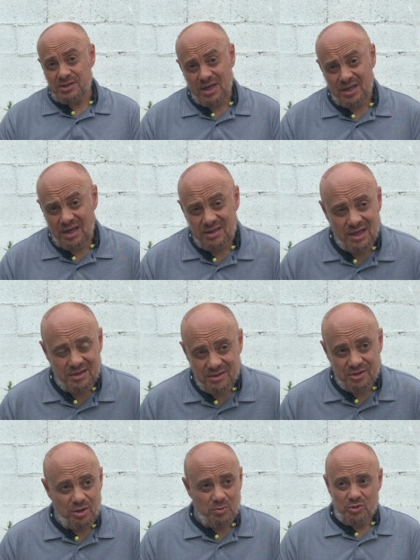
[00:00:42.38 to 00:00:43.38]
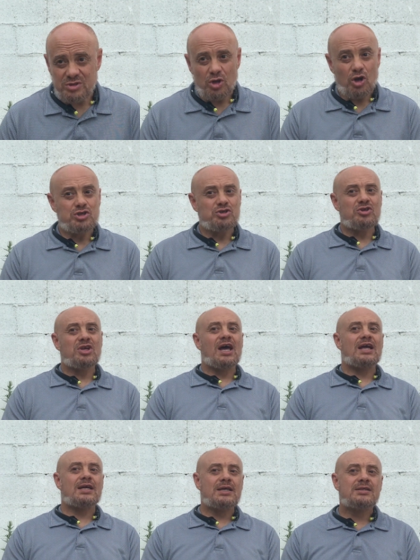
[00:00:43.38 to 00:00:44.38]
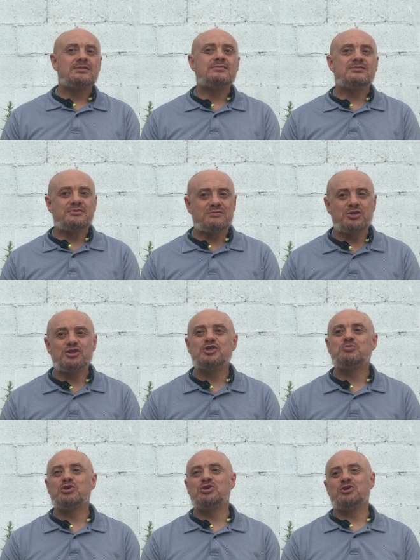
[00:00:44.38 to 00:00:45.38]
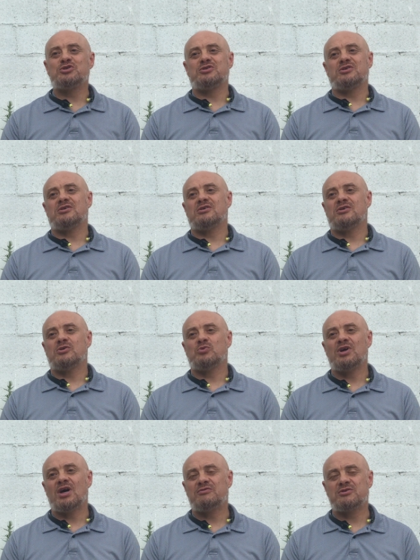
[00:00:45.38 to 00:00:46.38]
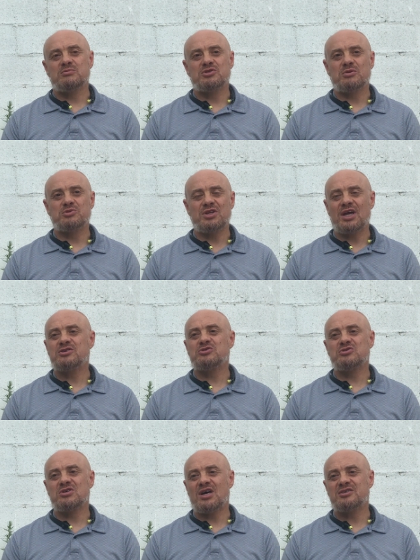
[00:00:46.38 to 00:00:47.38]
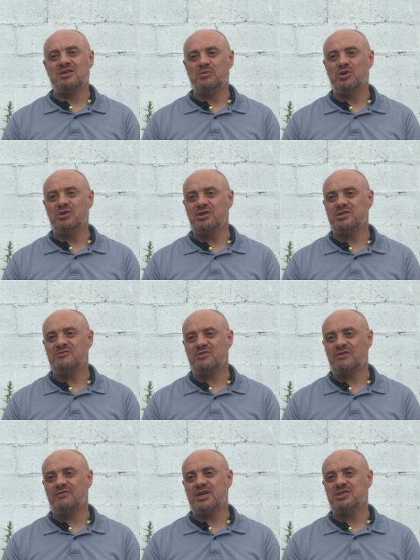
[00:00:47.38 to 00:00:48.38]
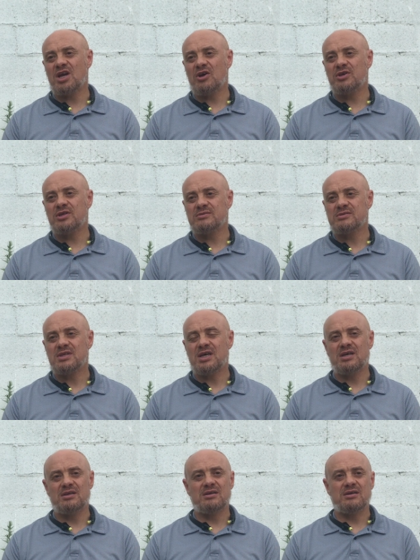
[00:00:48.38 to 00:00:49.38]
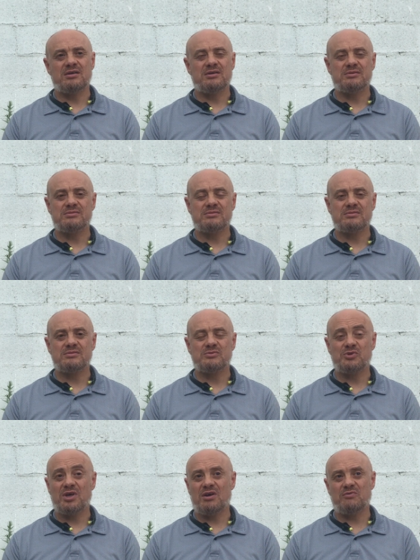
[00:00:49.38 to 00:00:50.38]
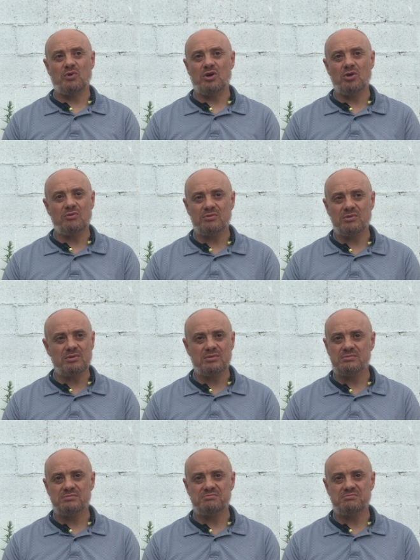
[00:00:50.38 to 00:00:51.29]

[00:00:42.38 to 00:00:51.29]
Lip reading: Actually, I think the number is larger than that, just because we have some substantial sized communities in Fairfax County, and we have well over